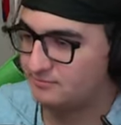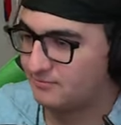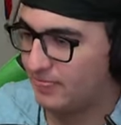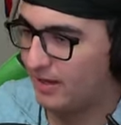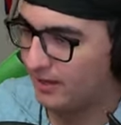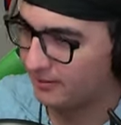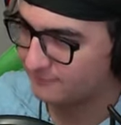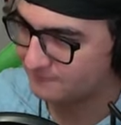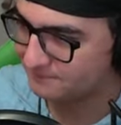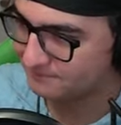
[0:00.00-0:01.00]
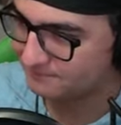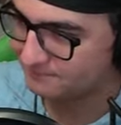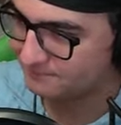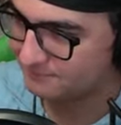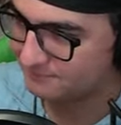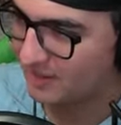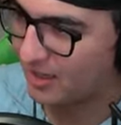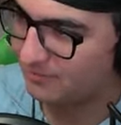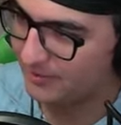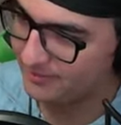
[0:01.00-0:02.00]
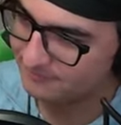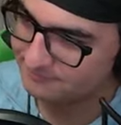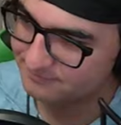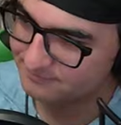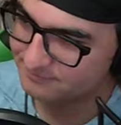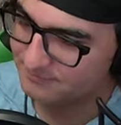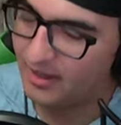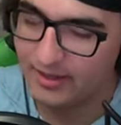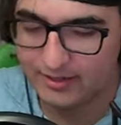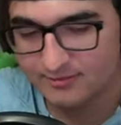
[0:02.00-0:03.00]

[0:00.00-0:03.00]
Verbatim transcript: right, all right, man. All right.